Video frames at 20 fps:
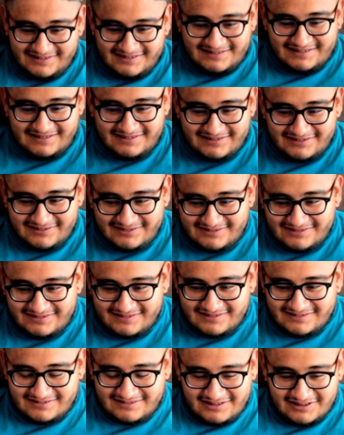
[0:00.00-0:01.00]
No.
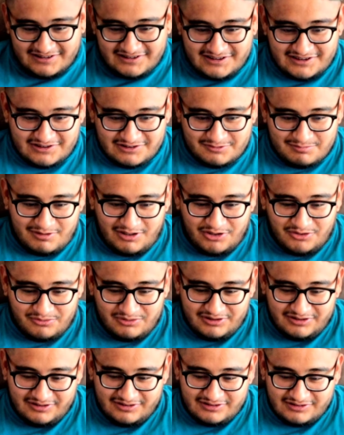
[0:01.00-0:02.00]
Is this a smaller
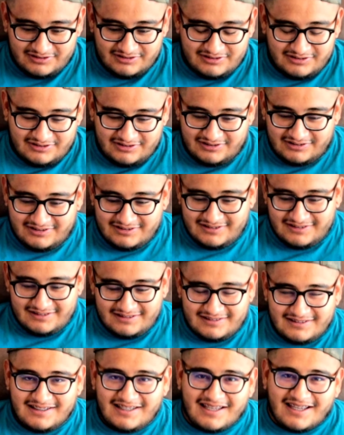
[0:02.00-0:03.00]
one? You like my hair?
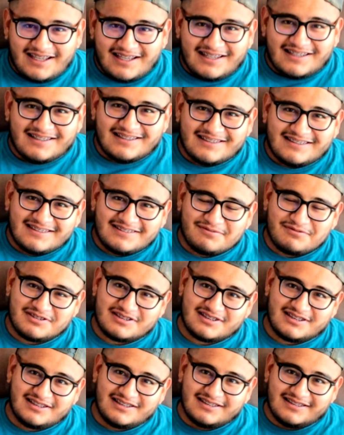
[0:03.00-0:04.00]
Yeah. Let me
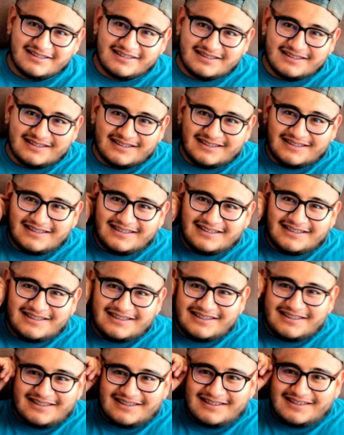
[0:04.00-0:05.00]
see.
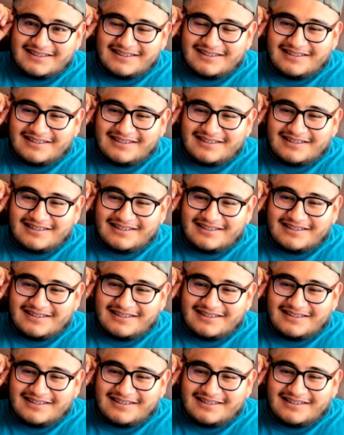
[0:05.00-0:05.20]
What is it?